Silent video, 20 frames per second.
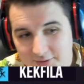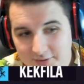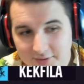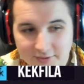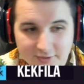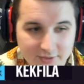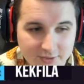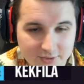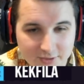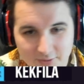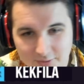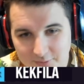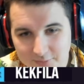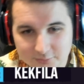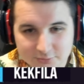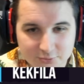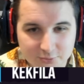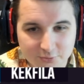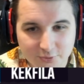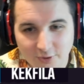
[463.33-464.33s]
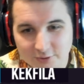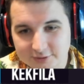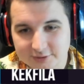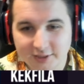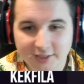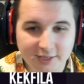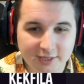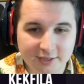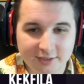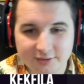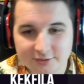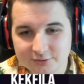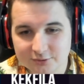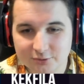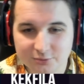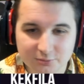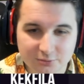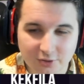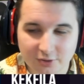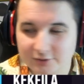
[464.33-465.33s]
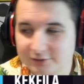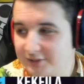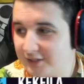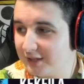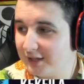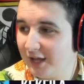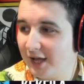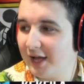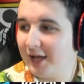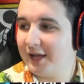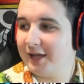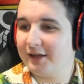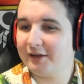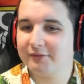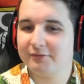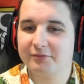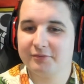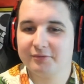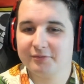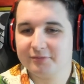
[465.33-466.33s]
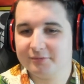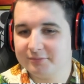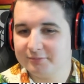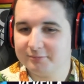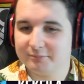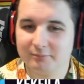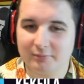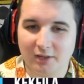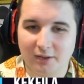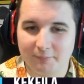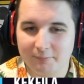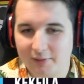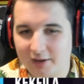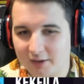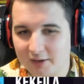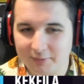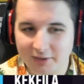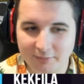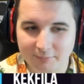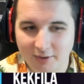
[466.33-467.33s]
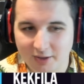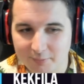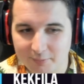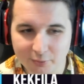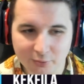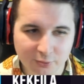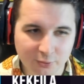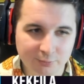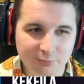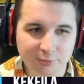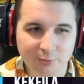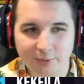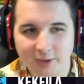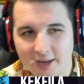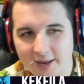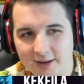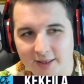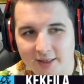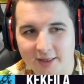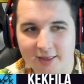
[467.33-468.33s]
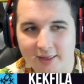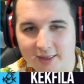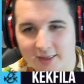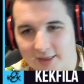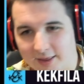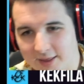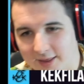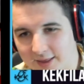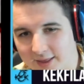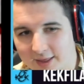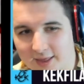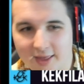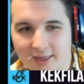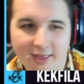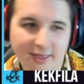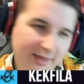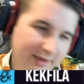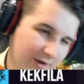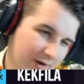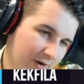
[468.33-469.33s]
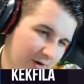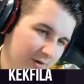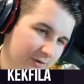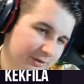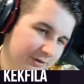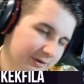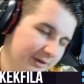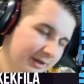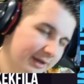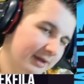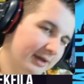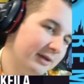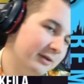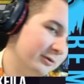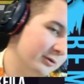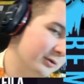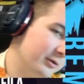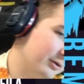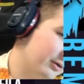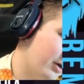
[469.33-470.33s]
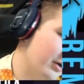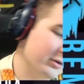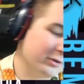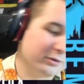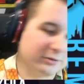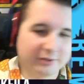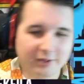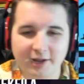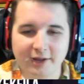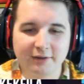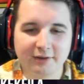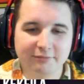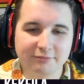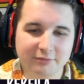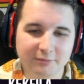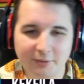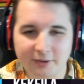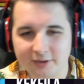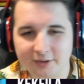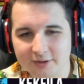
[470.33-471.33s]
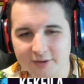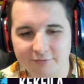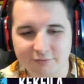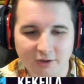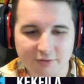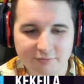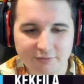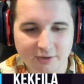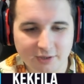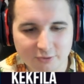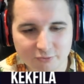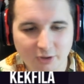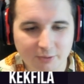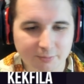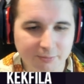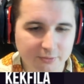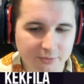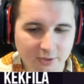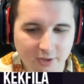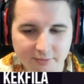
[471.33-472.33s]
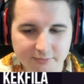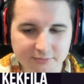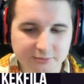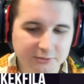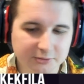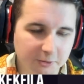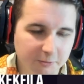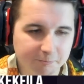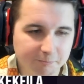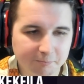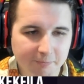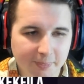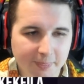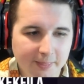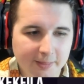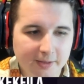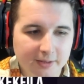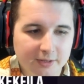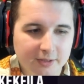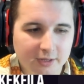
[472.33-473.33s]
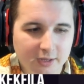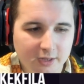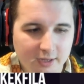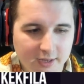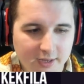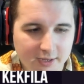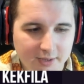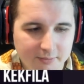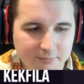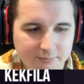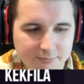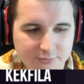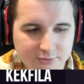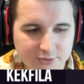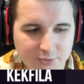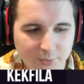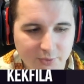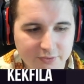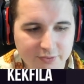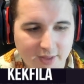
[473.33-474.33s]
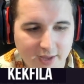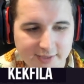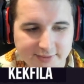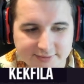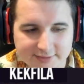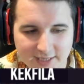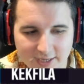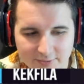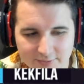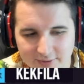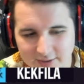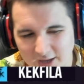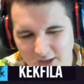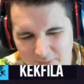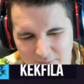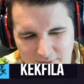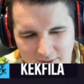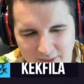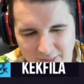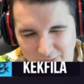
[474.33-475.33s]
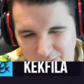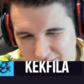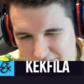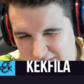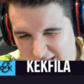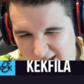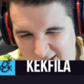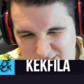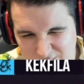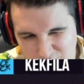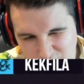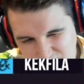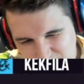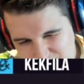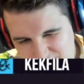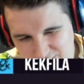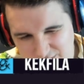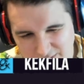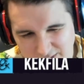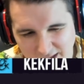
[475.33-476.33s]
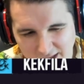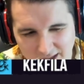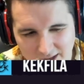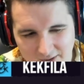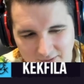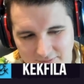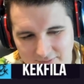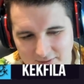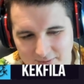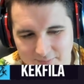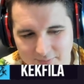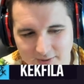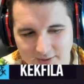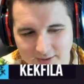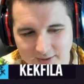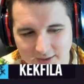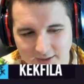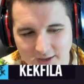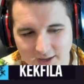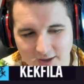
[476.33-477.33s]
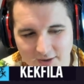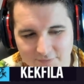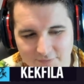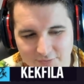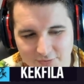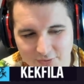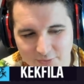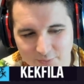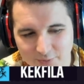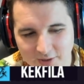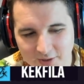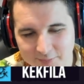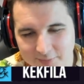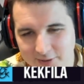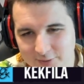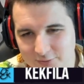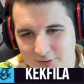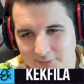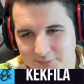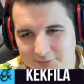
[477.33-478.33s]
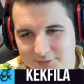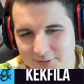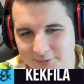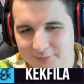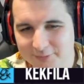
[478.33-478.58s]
2 cards in hand, 2 cards in life, bada bing, bada boom, you gain a card in your hand or a card in your life, depending if you have an 8-drop or not. So so with that, he's counting, how many 3,000 worlds do you have? And I'm like, I have 3 in my drop zone.